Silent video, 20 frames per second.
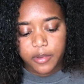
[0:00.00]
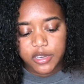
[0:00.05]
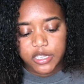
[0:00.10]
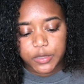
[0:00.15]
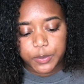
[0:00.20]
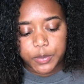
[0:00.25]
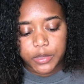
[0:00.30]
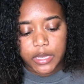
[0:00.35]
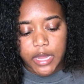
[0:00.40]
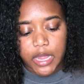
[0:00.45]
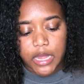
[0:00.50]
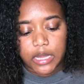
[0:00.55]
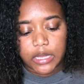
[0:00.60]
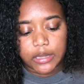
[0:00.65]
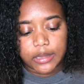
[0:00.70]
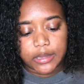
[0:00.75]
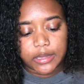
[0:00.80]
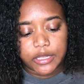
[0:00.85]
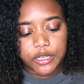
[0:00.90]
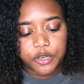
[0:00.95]
just put like a
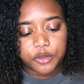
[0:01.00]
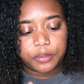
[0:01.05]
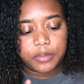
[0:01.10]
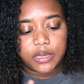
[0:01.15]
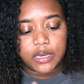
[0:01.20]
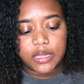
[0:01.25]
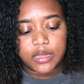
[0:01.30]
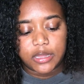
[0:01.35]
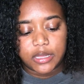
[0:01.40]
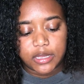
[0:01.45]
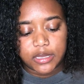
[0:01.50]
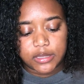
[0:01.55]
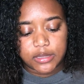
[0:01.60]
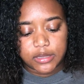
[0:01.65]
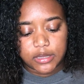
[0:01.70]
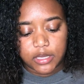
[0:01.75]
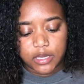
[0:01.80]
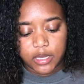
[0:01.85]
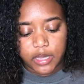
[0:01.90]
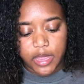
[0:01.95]
little bit of
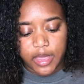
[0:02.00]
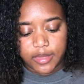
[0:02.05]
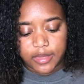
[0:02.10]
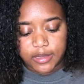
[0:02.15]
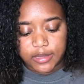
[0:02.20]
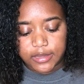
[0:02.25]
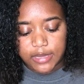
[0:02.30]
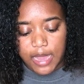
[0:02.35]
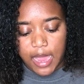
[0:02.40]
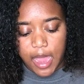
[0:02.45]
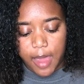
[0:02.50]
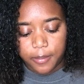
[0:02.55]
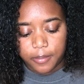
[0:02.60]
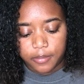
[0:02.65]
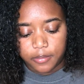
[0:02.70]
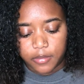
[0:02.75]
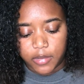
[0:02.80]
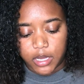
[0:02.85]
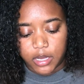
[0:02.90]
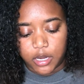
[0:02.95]
this at the top
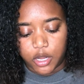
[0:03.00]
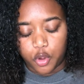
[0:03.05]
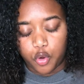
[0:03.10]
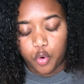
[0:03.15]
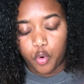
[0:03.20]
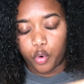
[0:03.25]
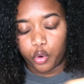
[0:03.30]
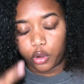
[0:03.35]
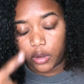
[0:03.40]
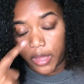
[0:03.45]
in the corner,